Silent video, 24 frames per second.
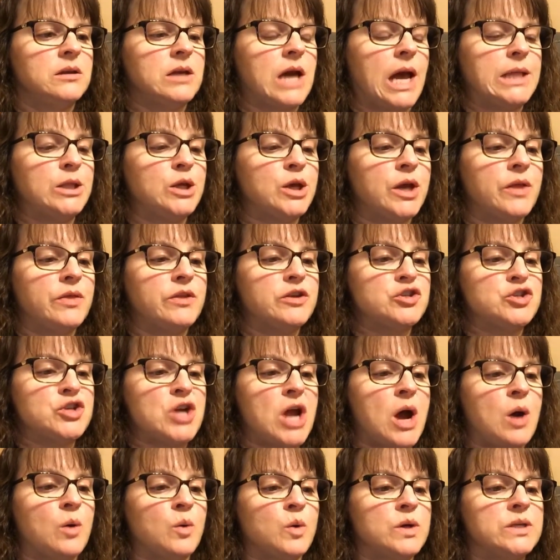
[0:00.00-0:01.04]
I look in the
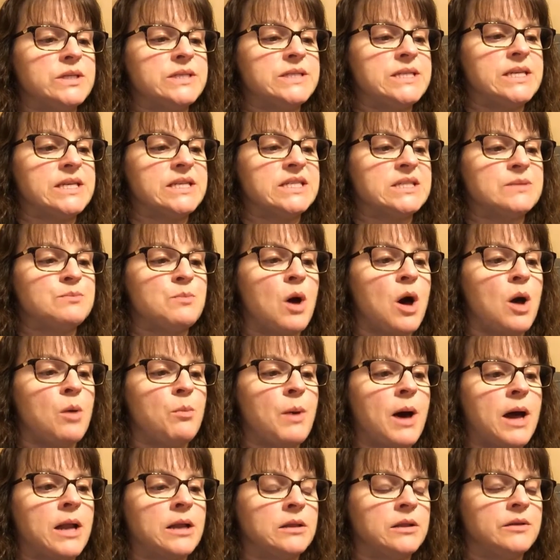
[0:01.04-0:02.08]
shower and see a small
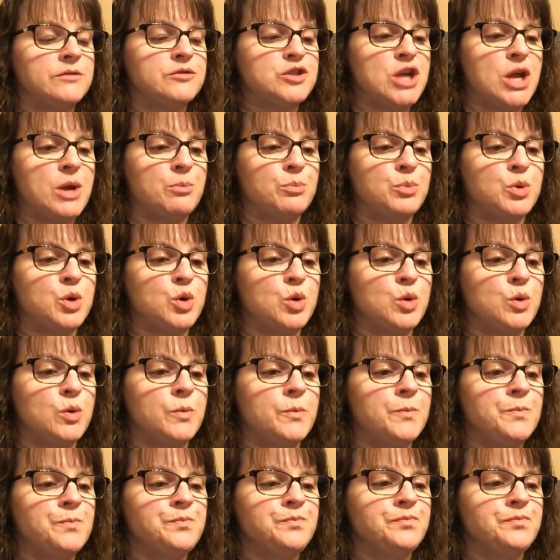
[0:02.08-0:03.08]
bottle of shampoo.